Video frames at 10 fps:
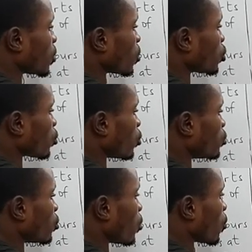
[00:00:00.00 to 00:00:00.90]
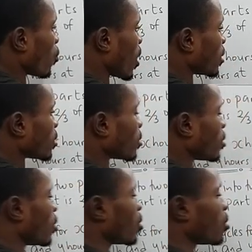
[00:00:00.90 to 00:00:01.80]
Equation 1.
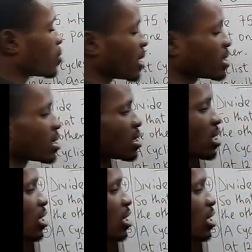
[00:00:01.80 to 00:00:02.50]
All right,